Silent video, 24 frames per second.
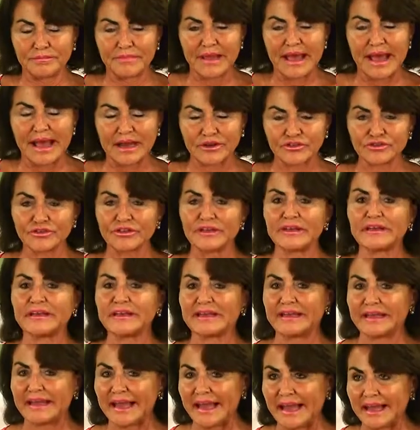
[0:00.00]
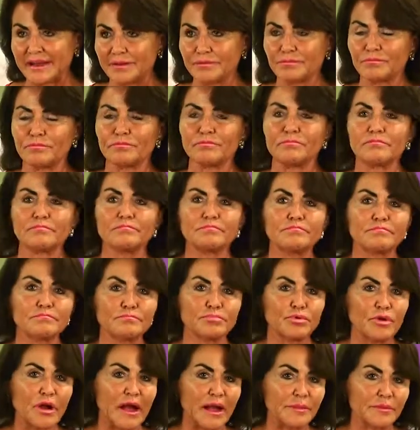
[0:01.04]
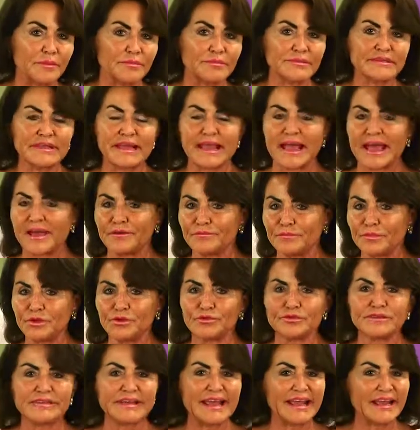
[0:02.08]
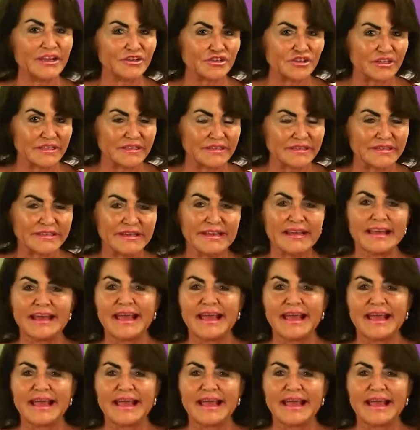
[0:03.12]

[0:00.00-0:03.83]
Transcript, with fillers: actually get problems. They have mutations.